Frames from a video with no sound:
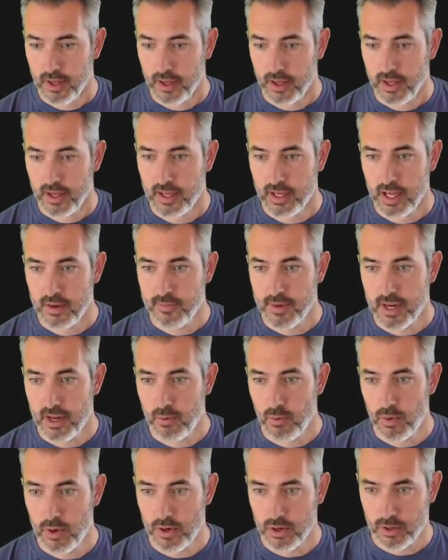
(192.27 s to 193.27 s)
and I'm gonna
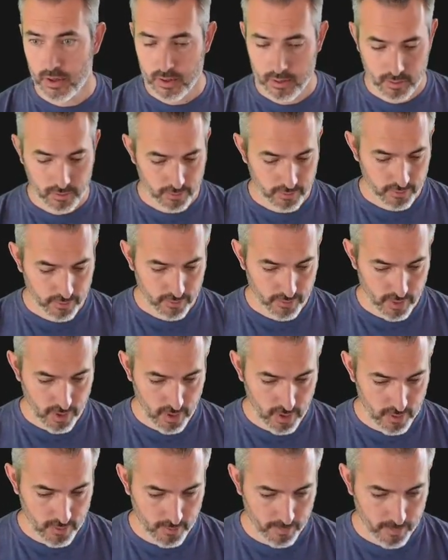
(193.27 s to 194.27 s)
work
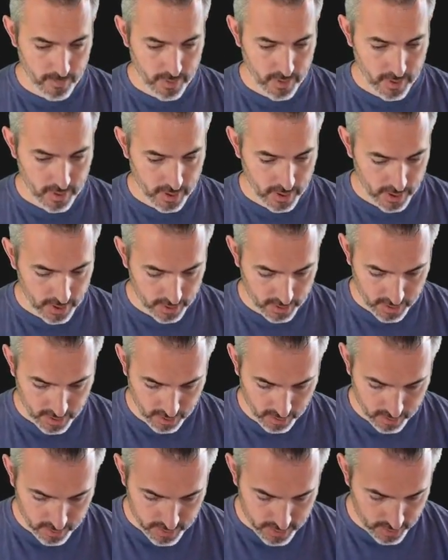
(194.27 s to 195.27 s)
from in
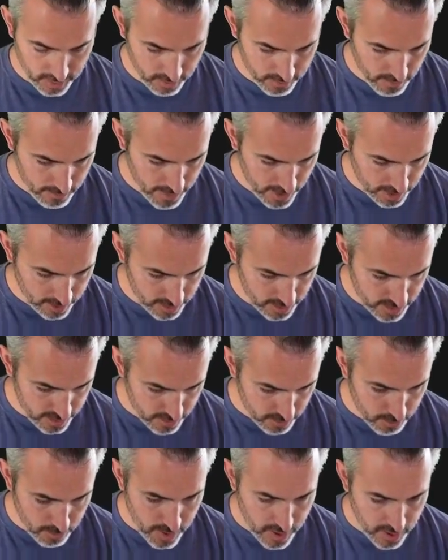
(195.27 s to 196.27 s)
here. So let me make this
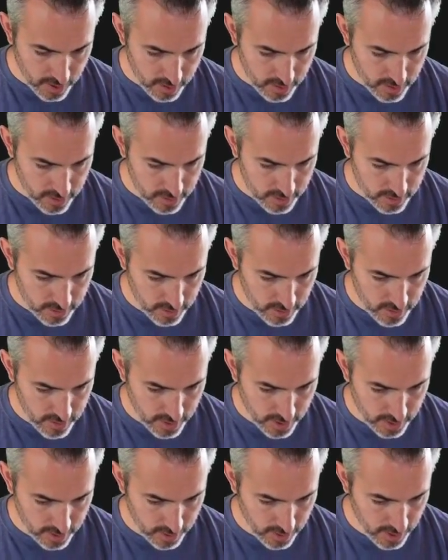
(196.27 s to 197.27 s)
bigger so you
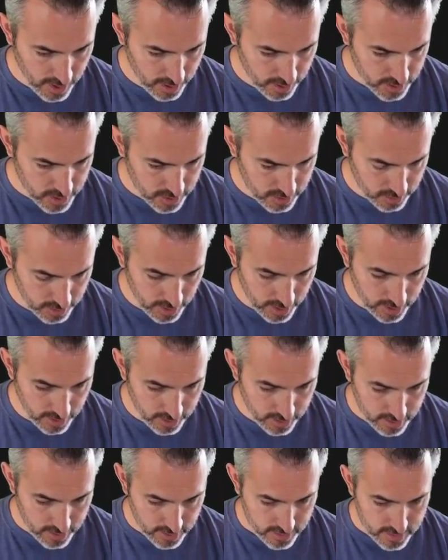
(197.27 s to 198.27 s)
can actually
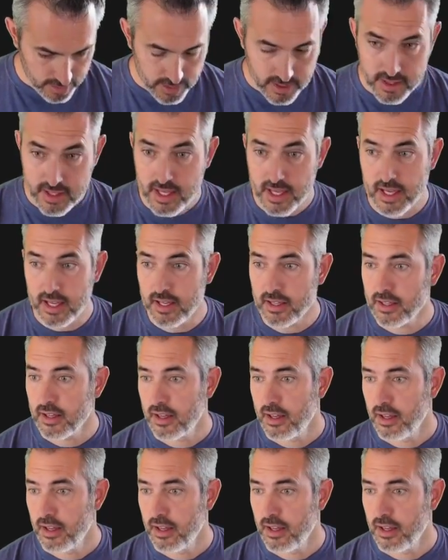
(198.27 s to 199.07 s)
see it.